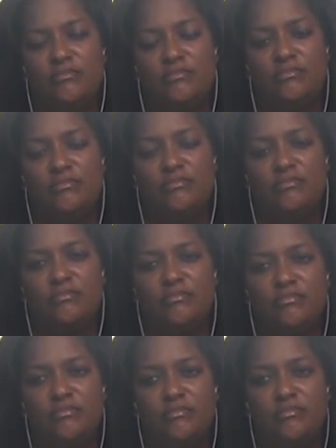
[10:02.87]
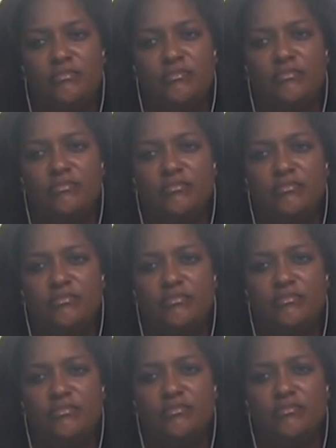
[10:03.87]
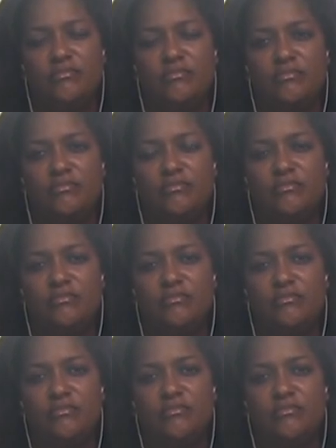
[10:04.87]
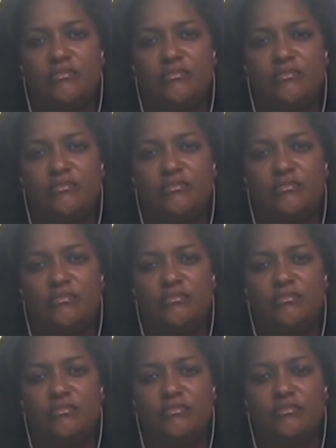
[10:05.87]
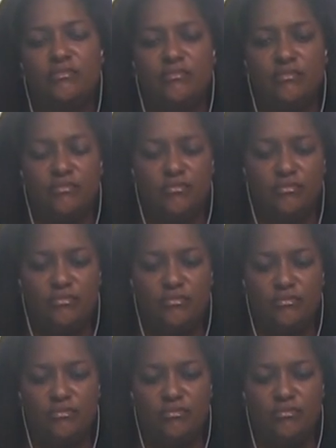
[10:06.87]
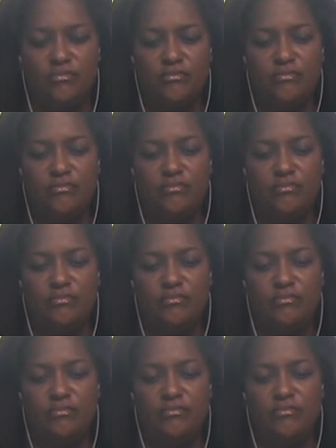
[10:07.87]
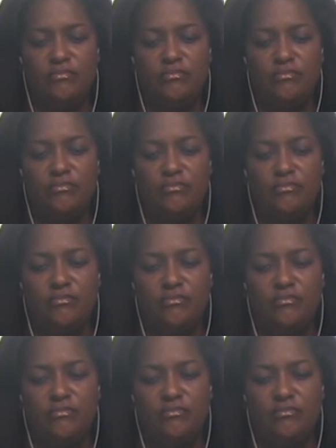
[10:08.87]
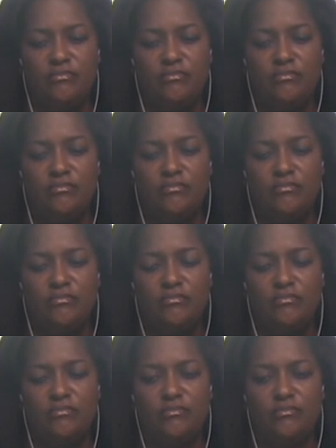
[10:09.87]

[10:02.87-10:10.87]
The person shown says nothing.